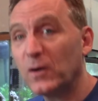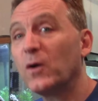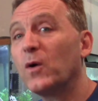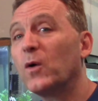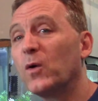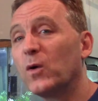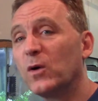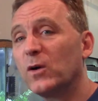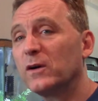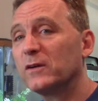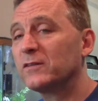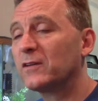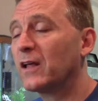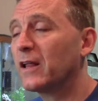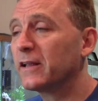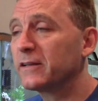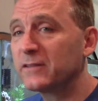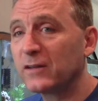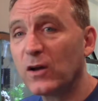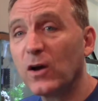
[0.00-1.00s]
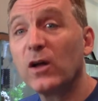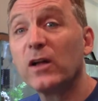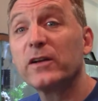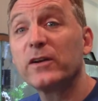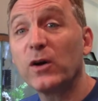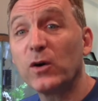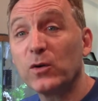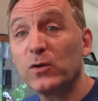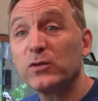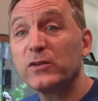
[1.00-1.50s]
or as I like to call it,
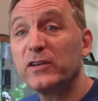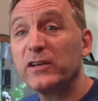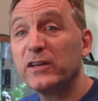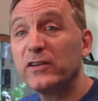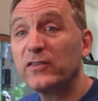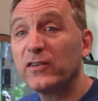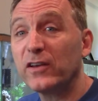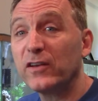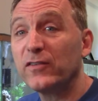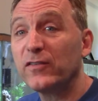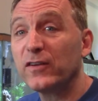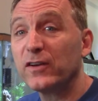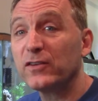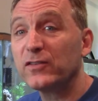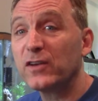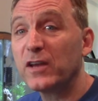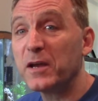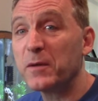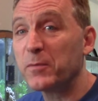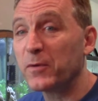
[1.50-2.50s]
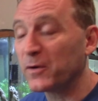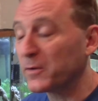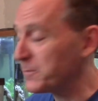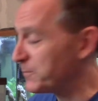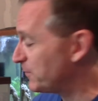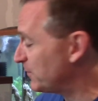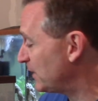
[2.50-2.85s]
OTC Fish Keeper.